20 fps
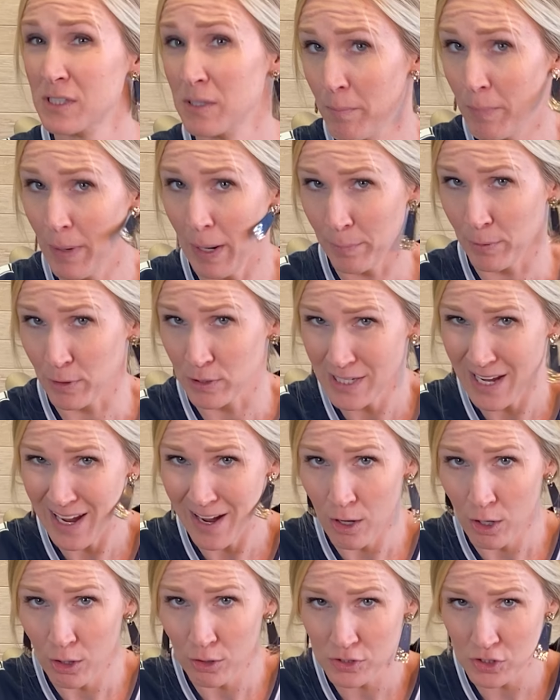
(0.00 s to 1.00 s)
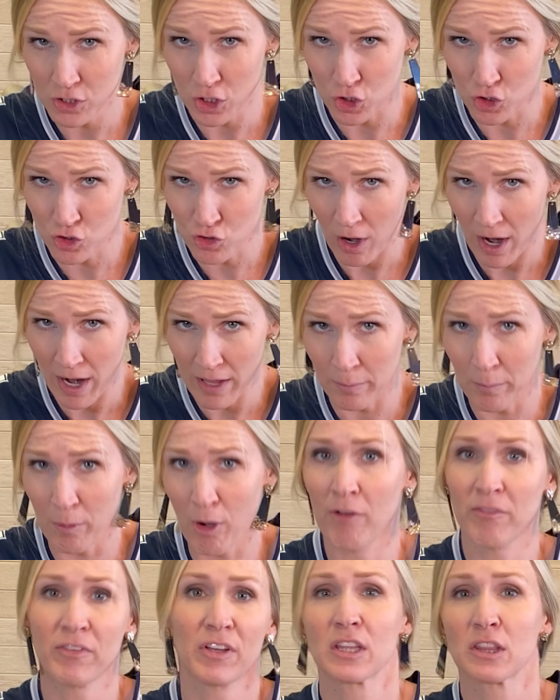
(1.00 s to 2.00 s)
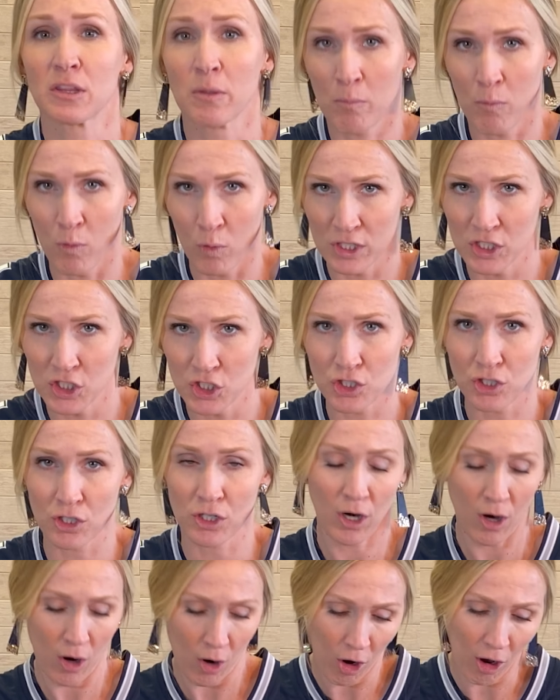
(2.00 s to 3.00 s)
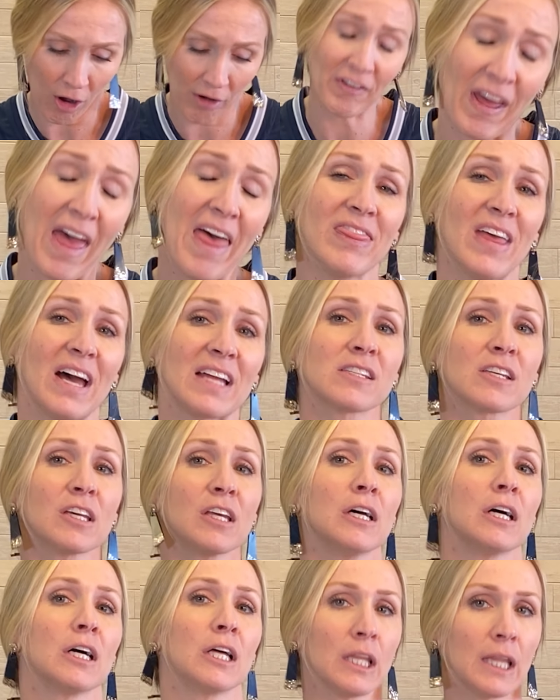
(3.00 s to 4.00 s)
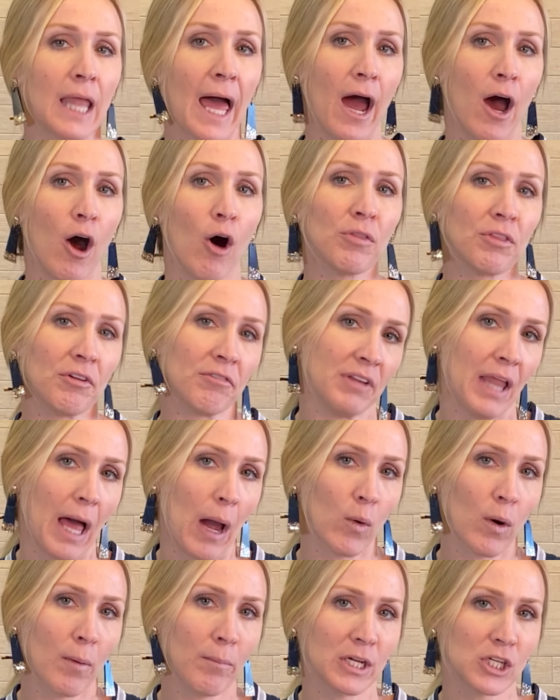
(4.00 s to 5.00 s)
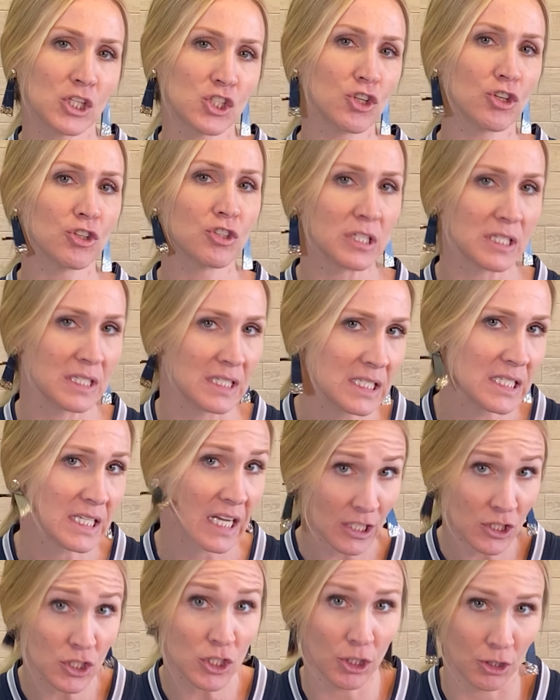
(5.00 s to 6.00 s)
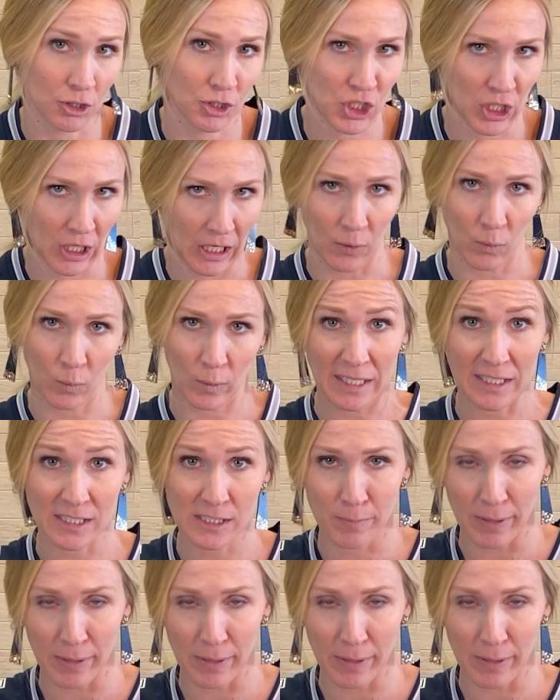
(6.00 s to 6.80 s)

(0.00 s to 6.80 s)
some paper towels to dry them off, get the moisture off, and that's going to allow the flour mixture to stick to your chicken wings